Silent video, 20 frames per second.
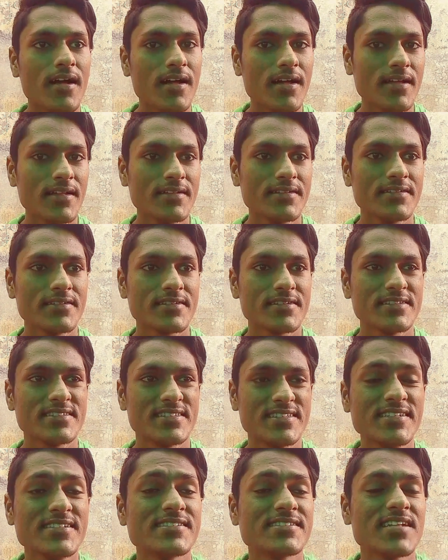And
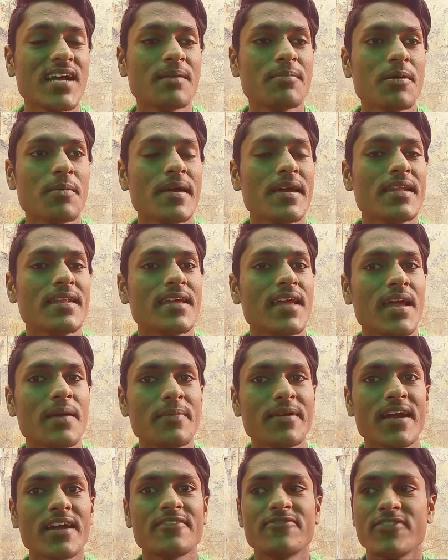this time I'm
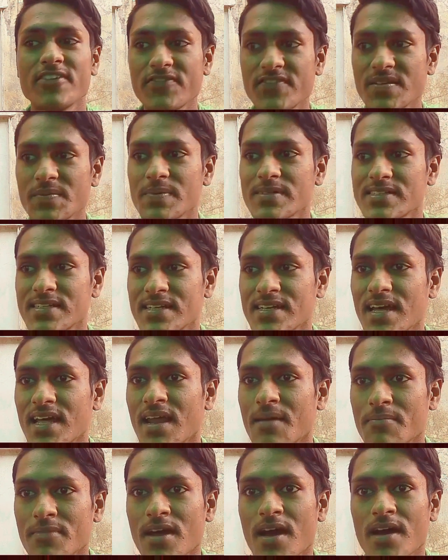aiming at 50%,
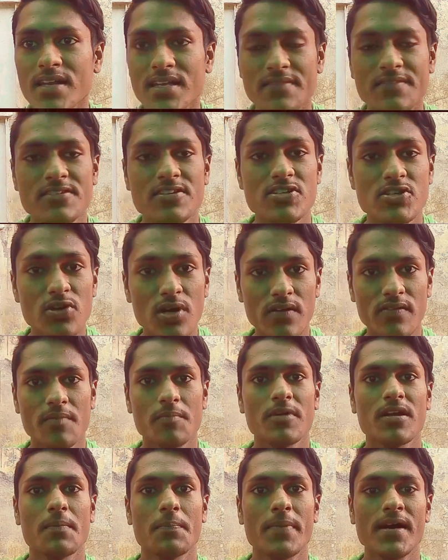and I'm not even sure if
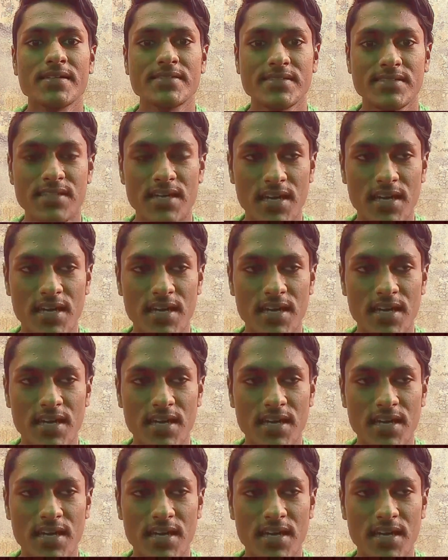I'm gonna pass